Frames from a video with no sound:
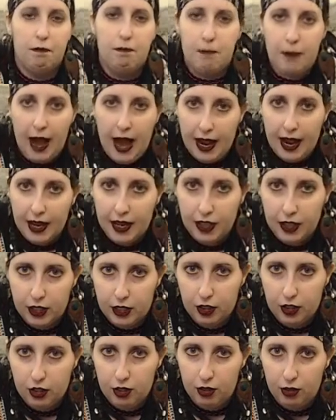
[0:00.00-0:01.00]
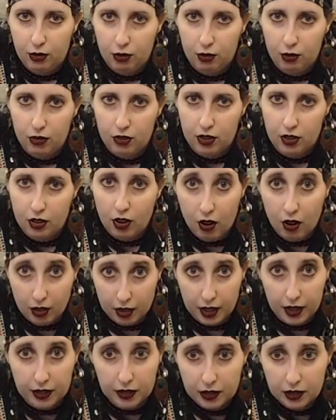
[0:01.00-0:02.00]
back to the
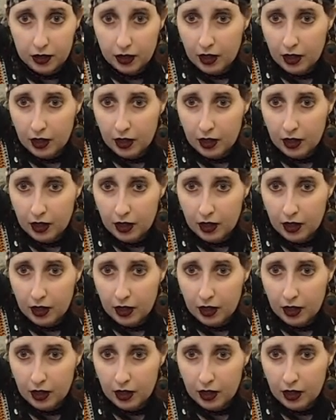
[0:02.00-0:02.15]
target.